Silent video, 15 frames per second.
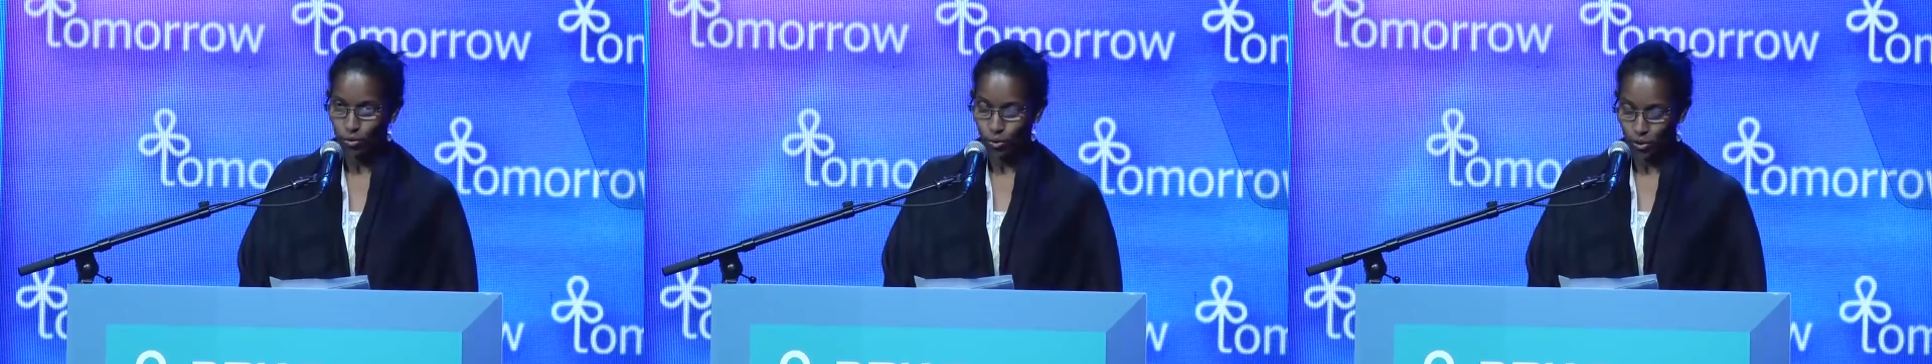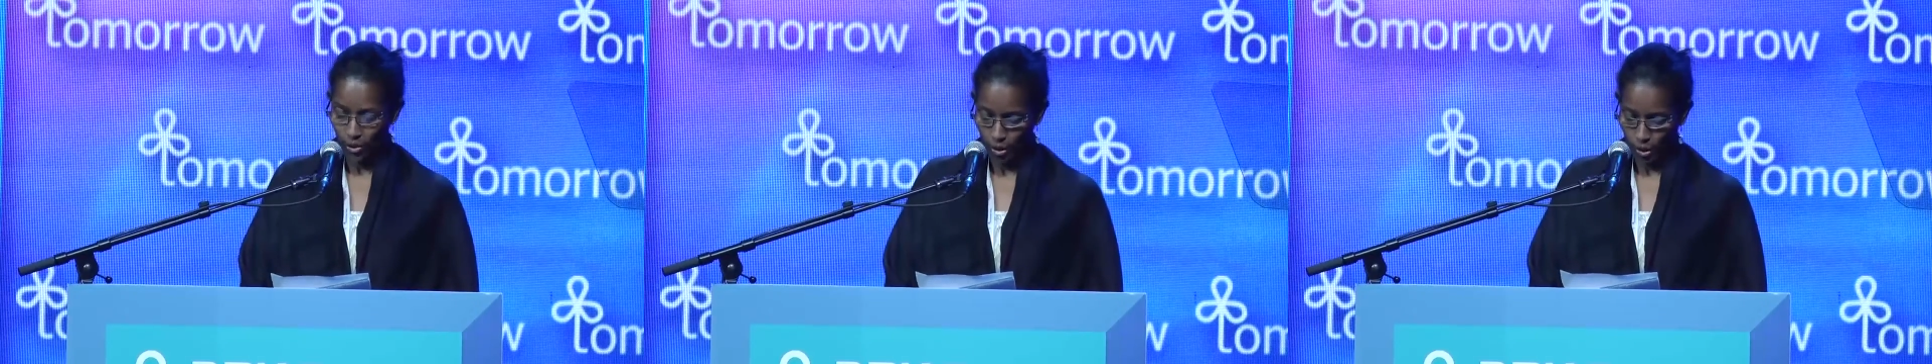
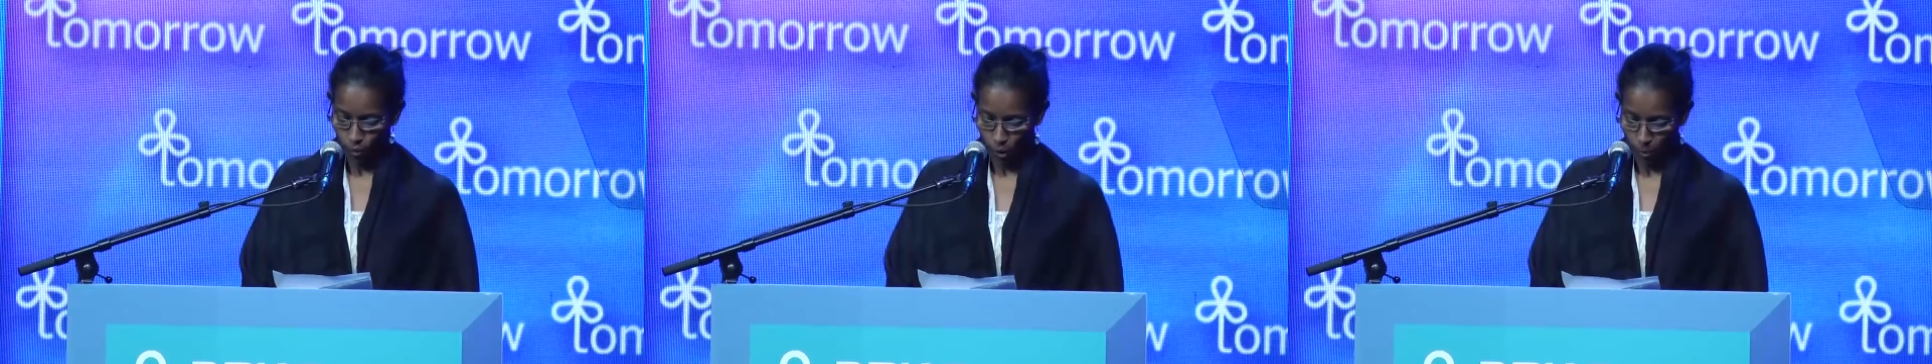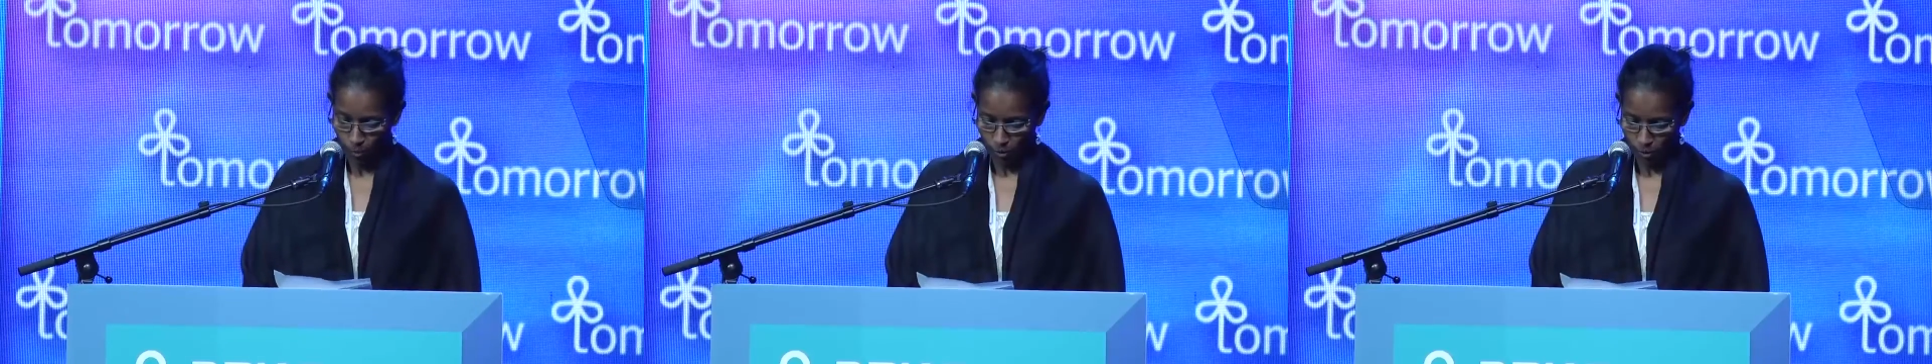steal
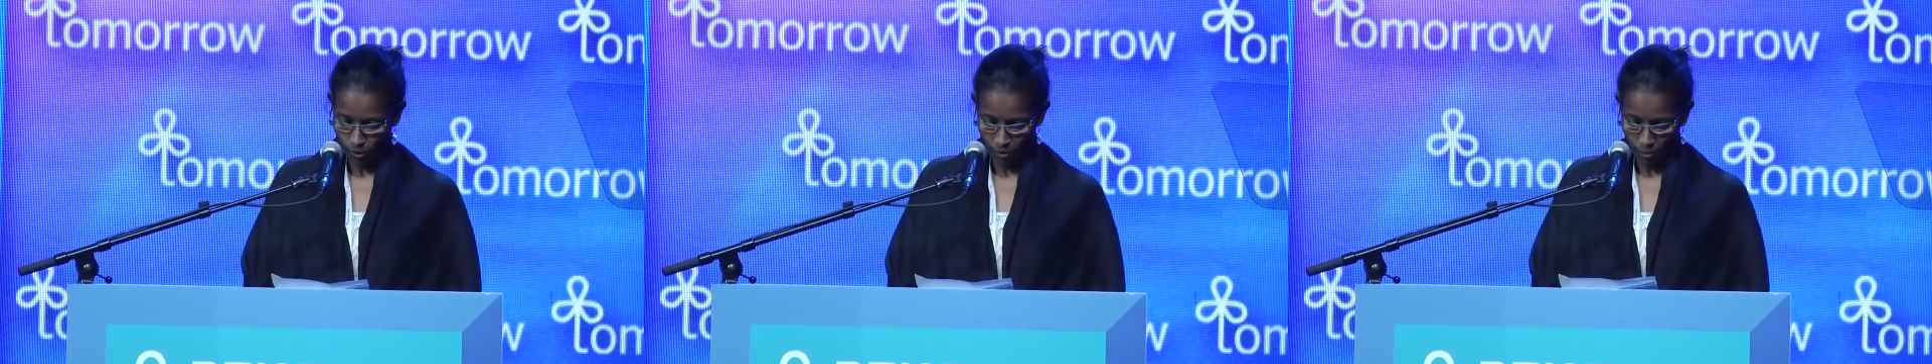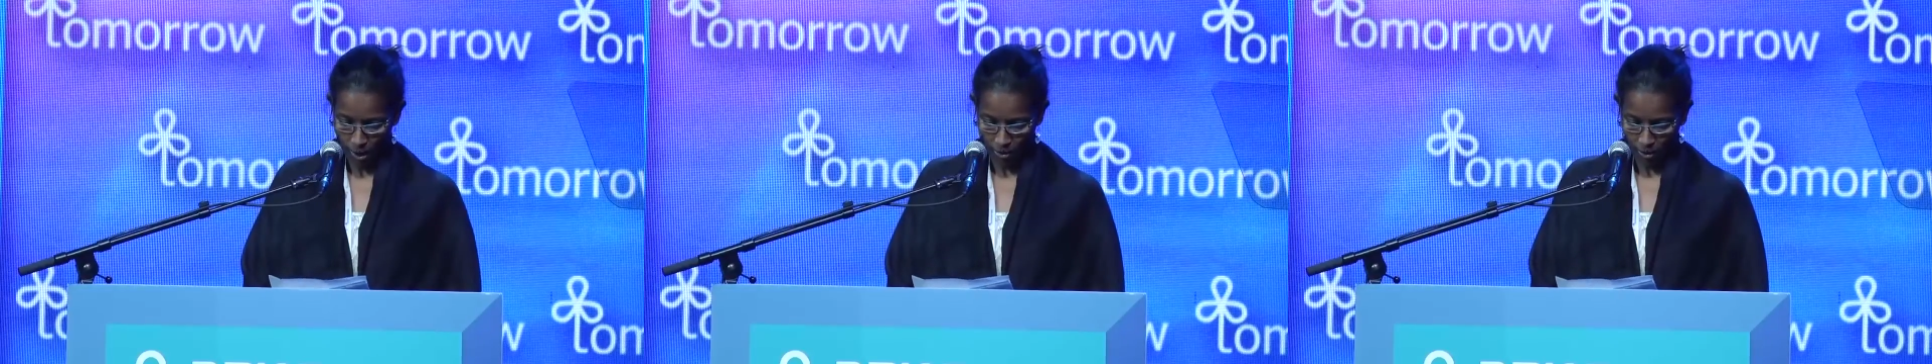weapons of
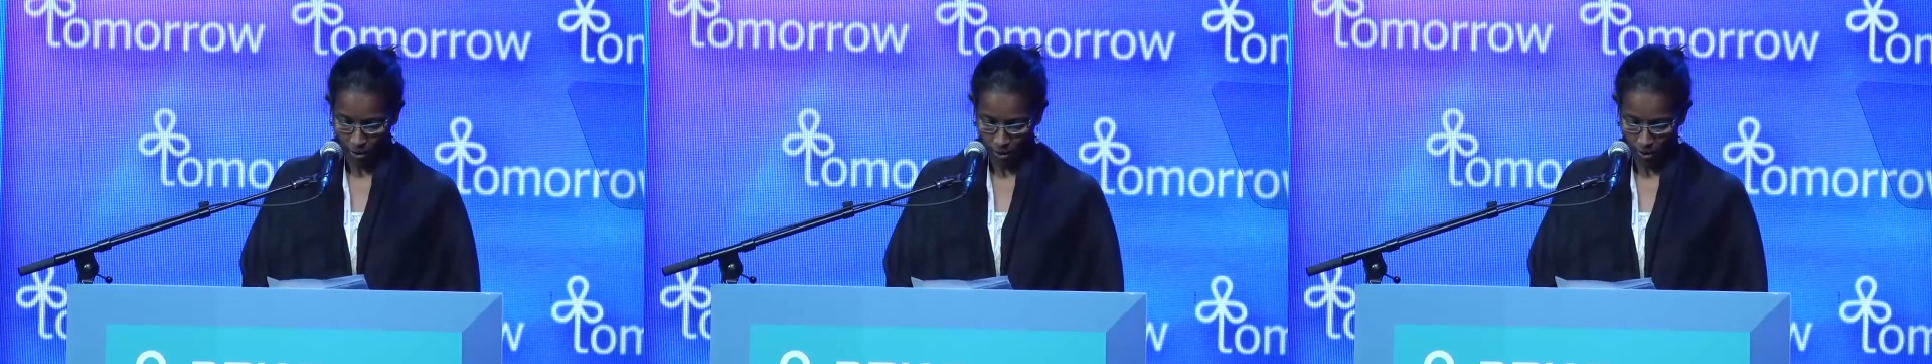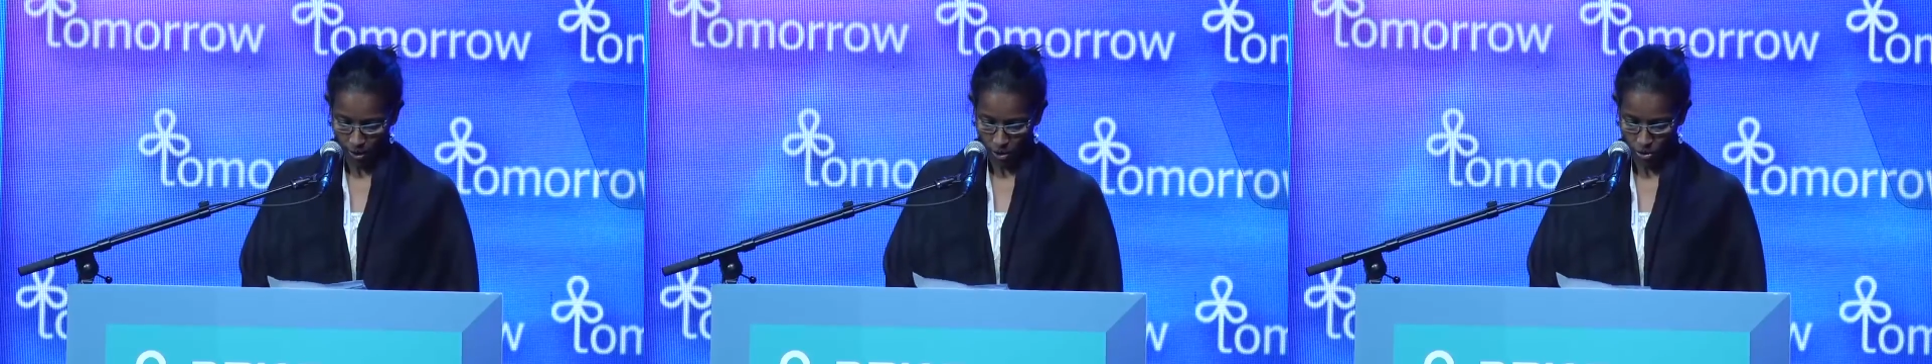mass
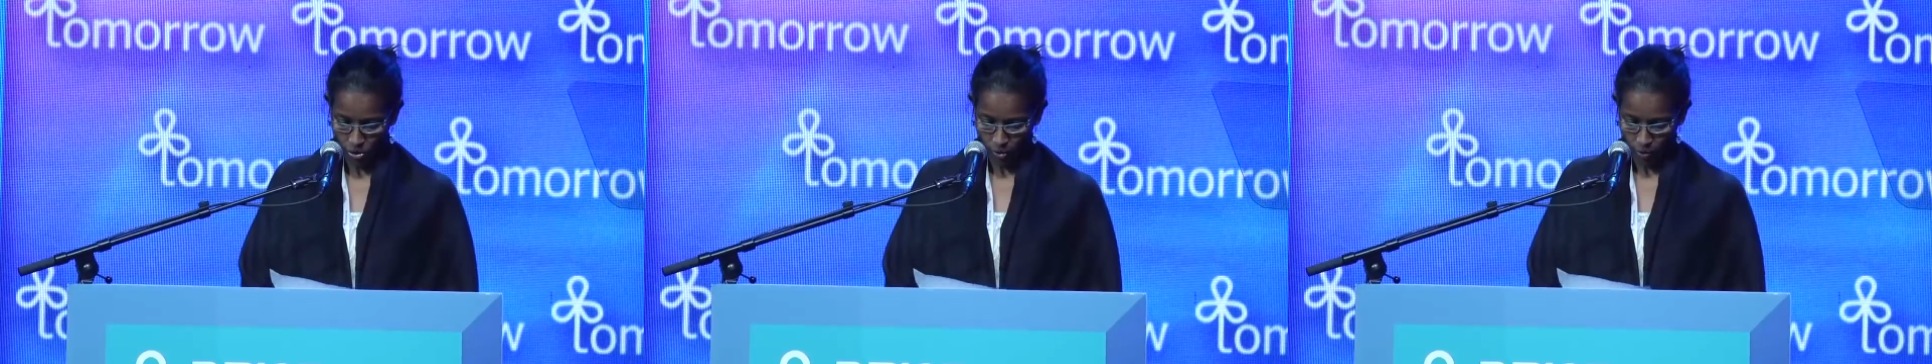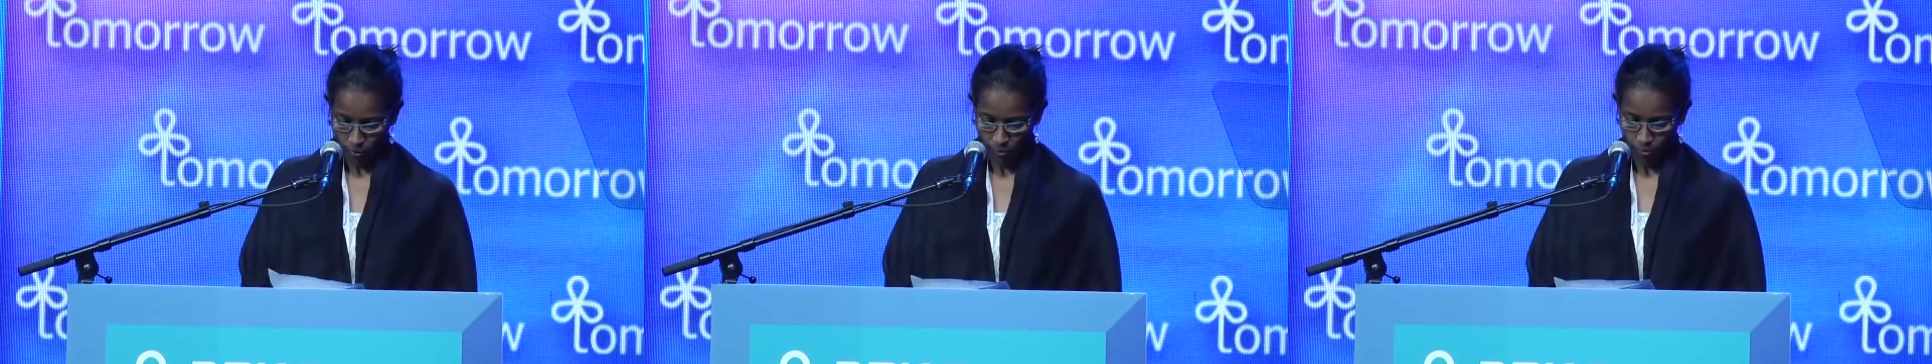destruction.